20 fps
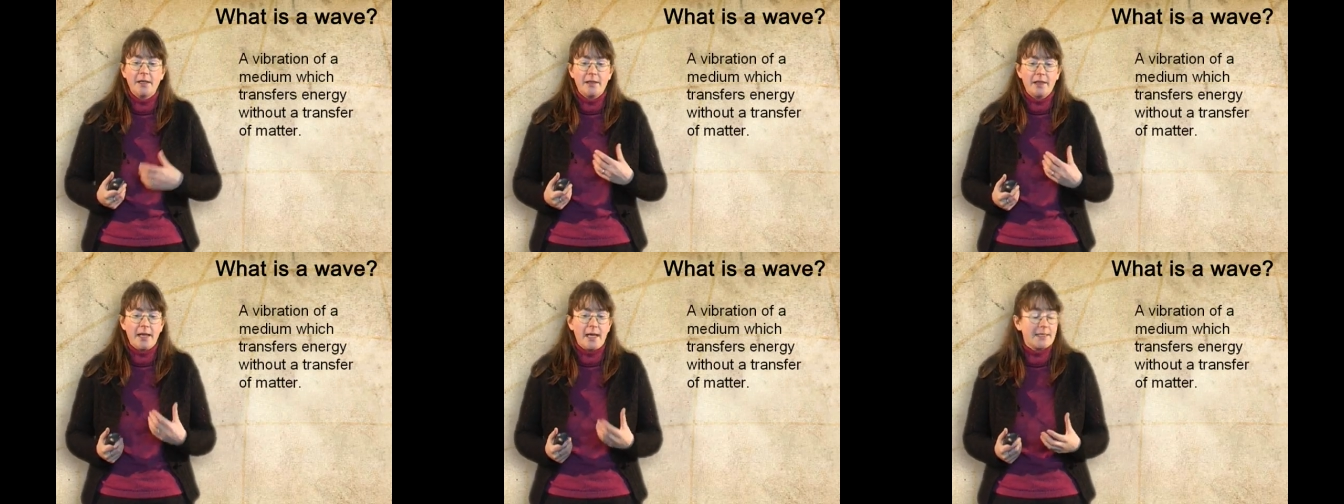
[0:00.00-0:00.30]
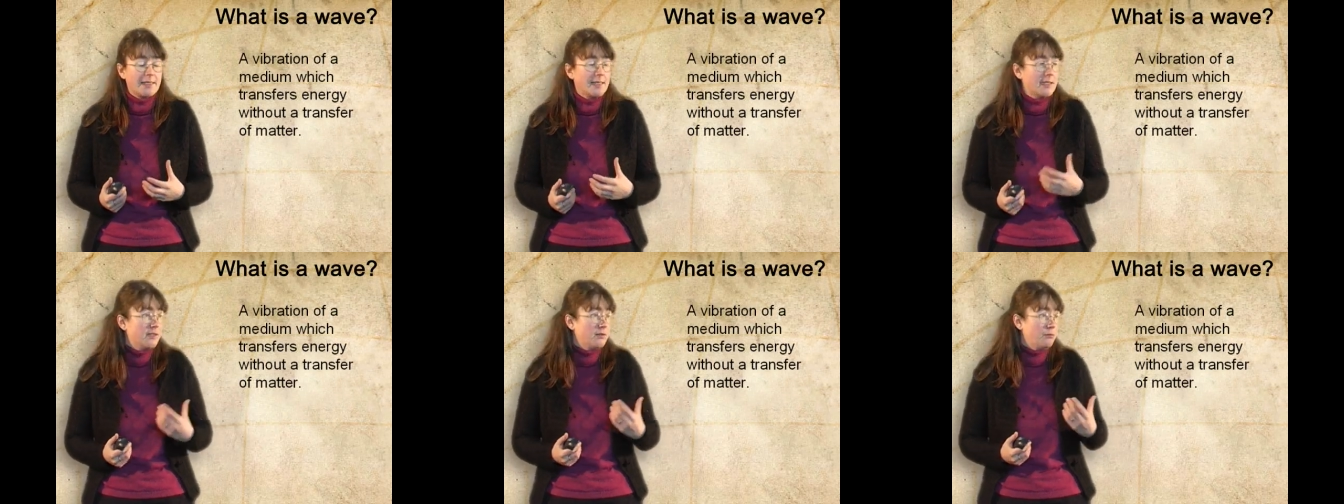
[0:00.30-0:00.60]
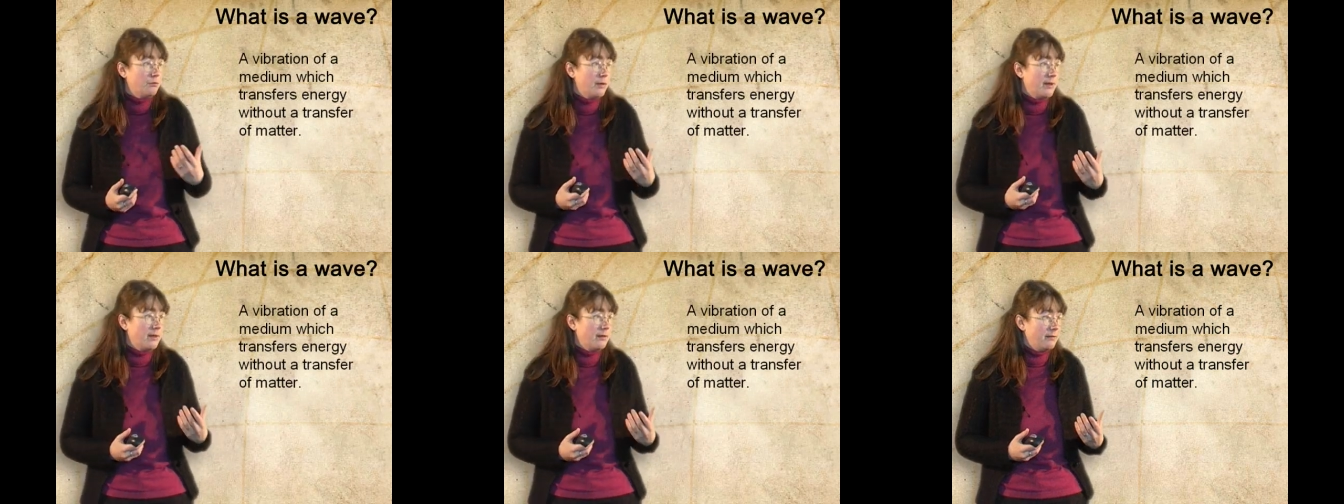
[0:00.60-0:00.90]
that is,
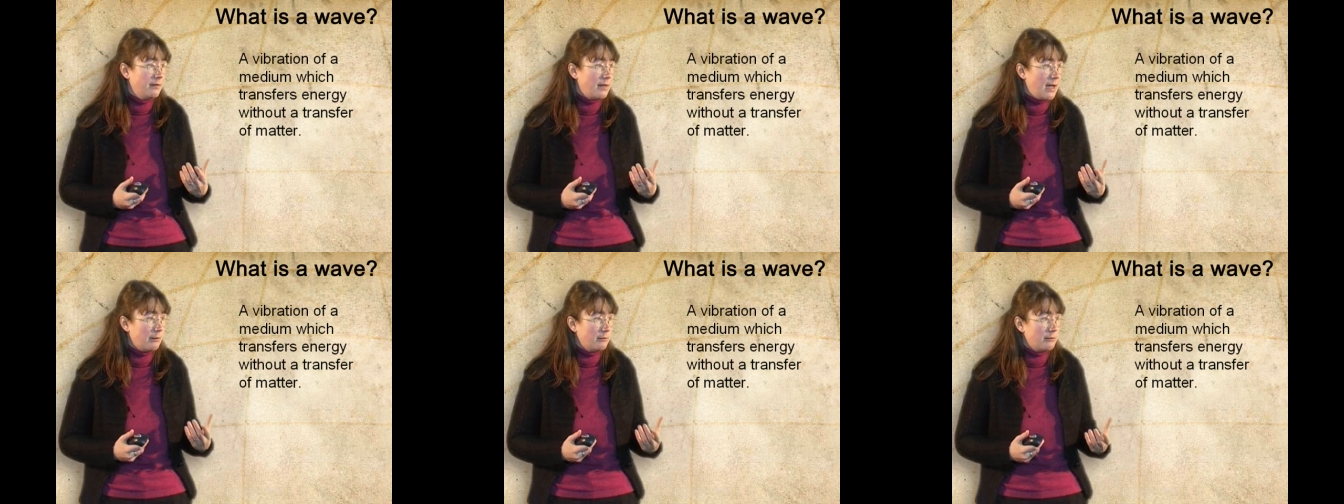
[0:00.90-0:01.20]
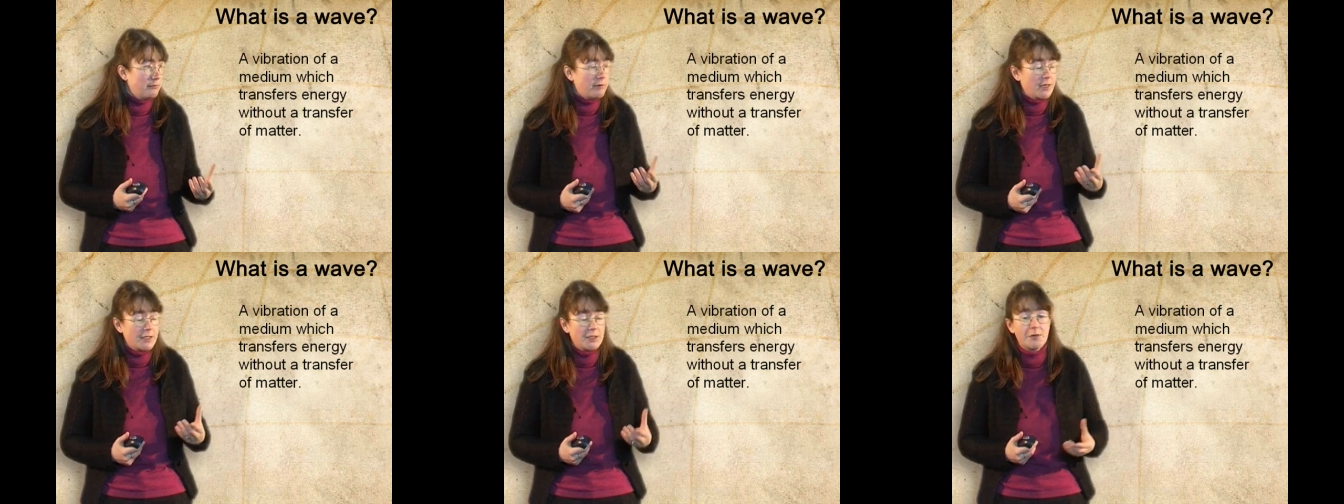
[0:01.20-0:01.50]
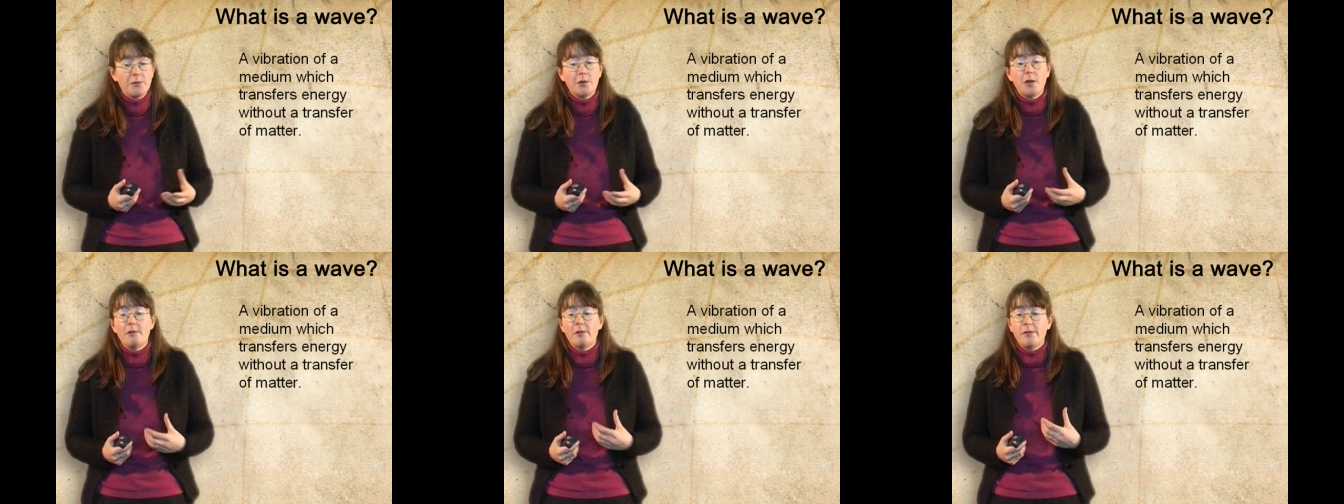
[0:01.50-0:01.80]
without
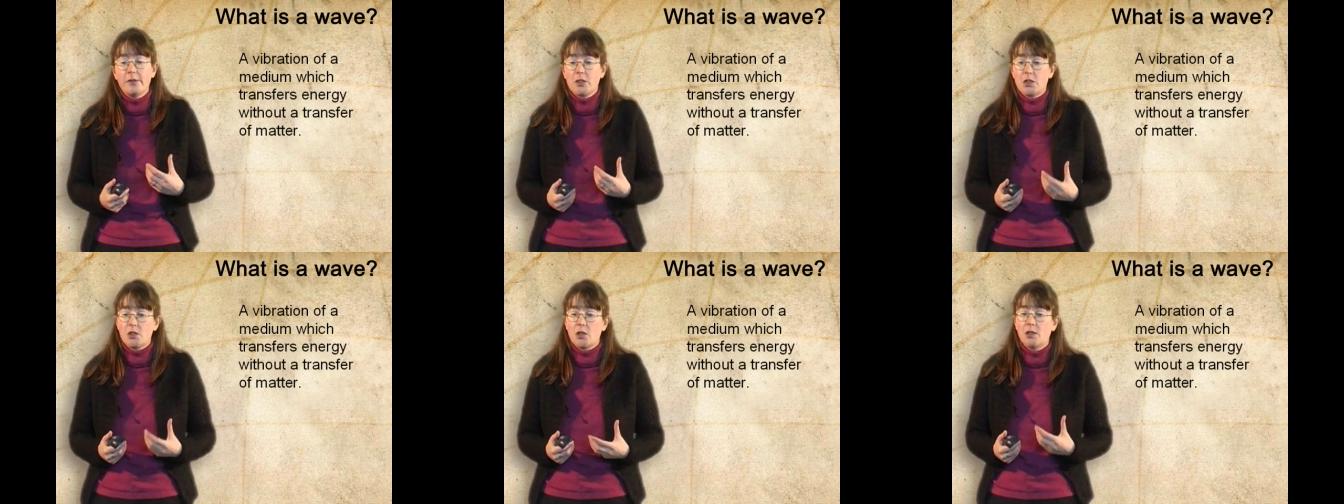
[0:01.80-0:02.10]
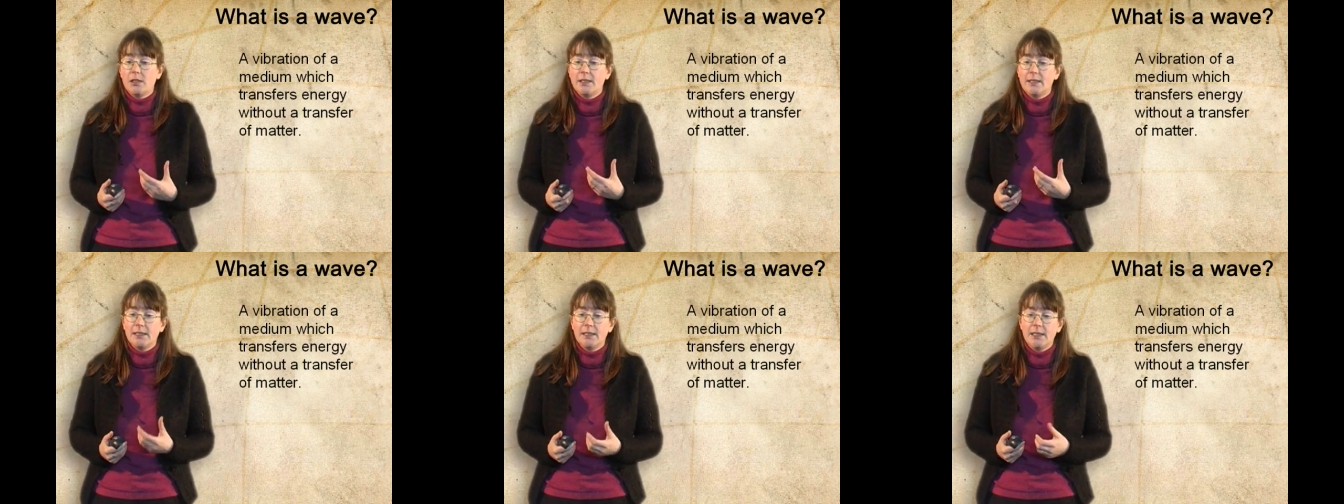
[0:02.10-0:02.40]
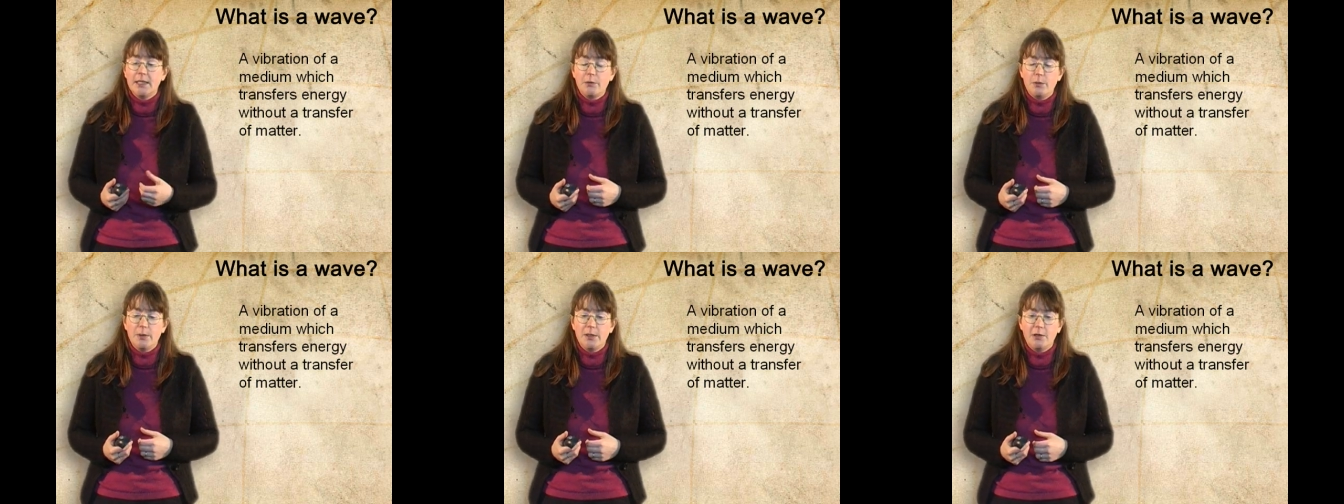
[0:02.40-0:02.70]
transfer of a solid, a
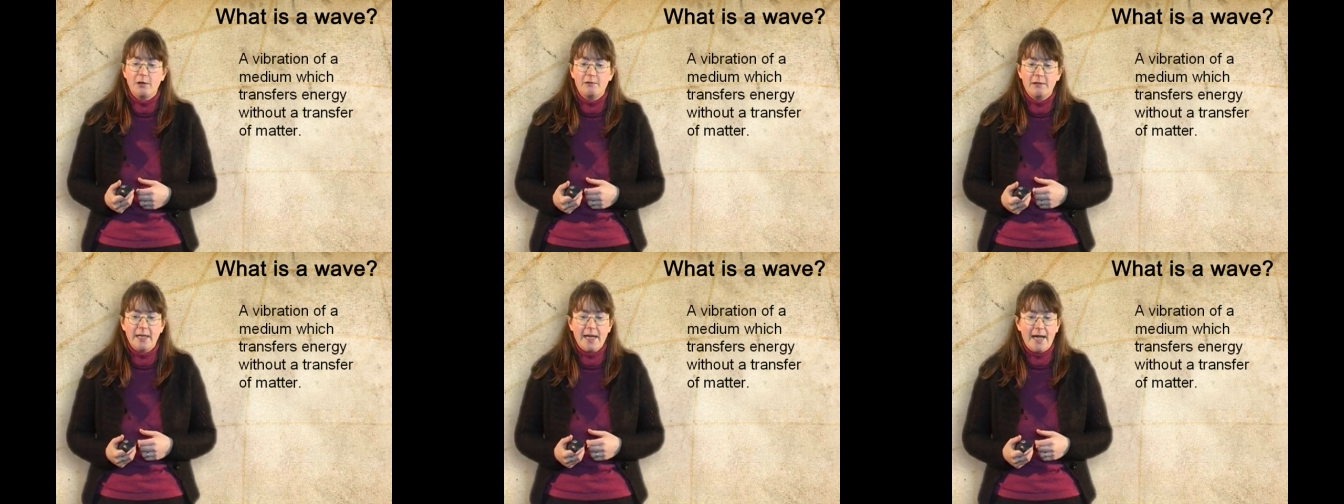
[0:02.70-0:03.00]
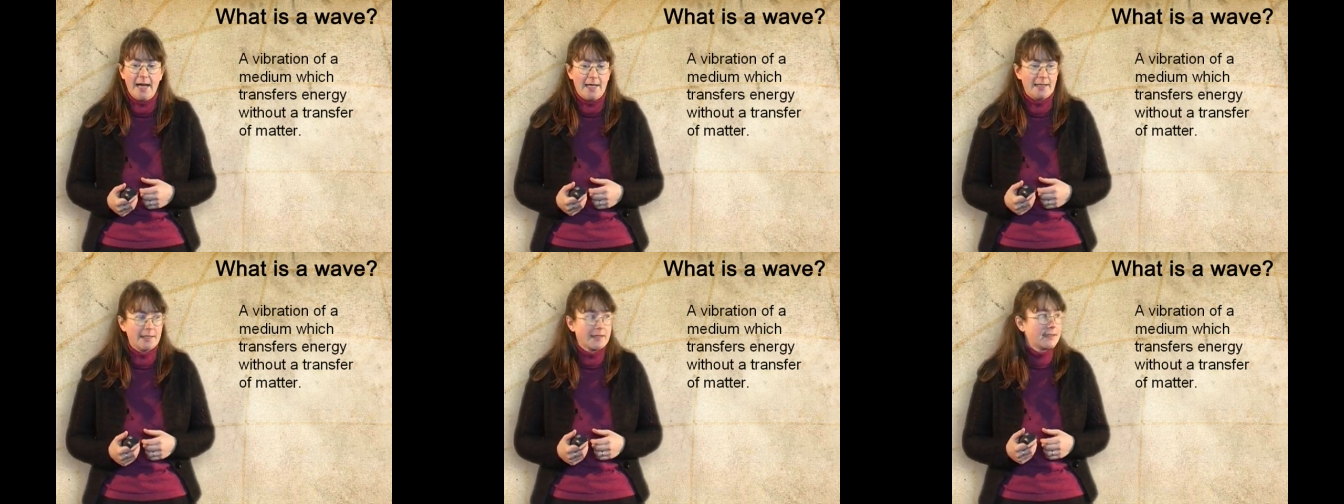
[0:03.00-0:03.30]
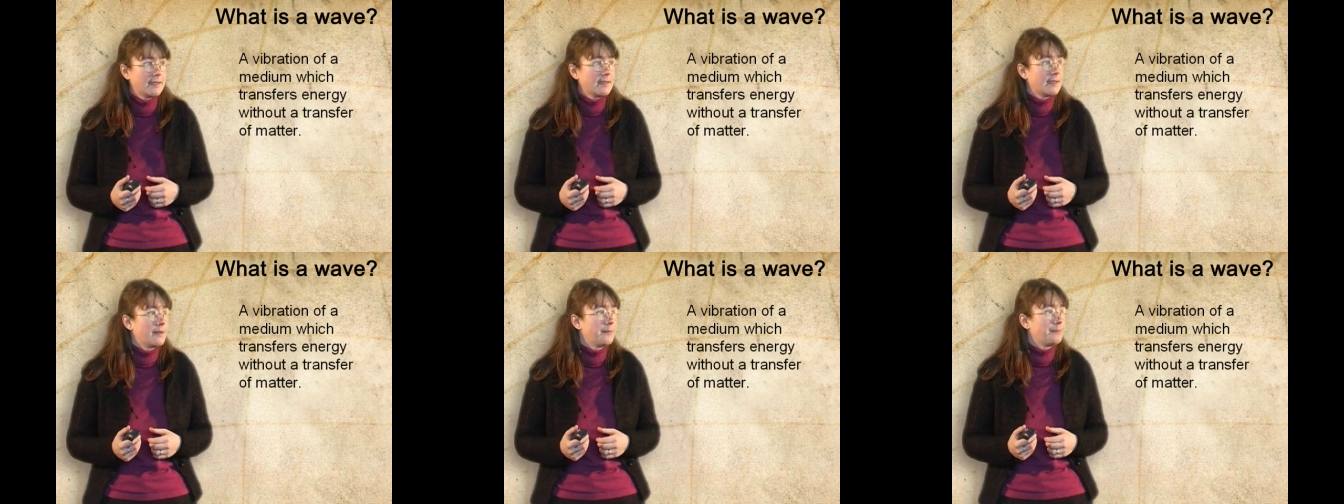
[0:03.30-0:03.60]
liquid or a
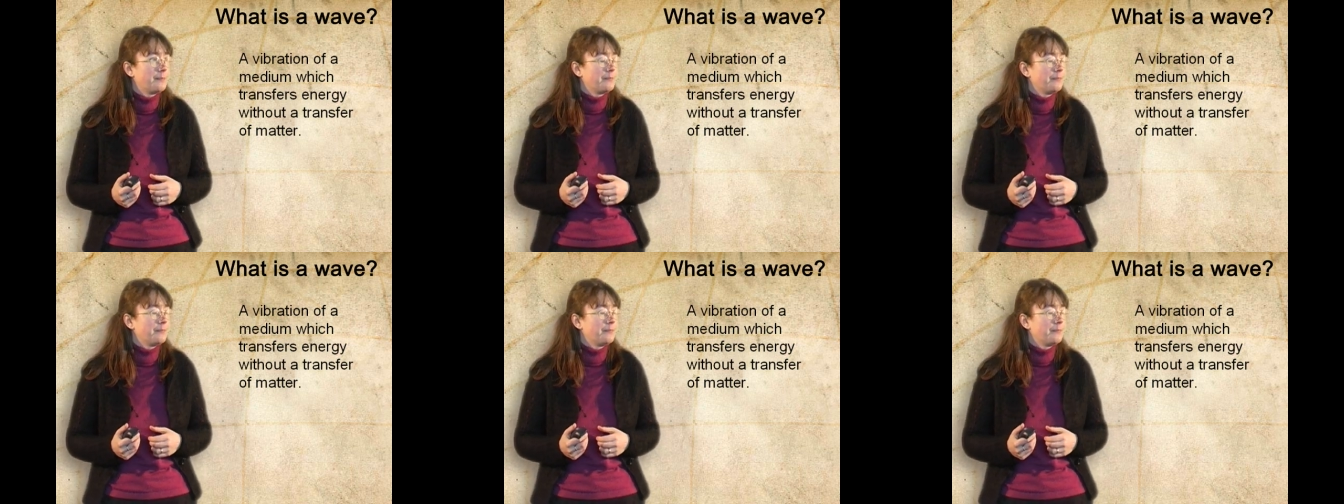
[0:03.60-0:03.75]
gas.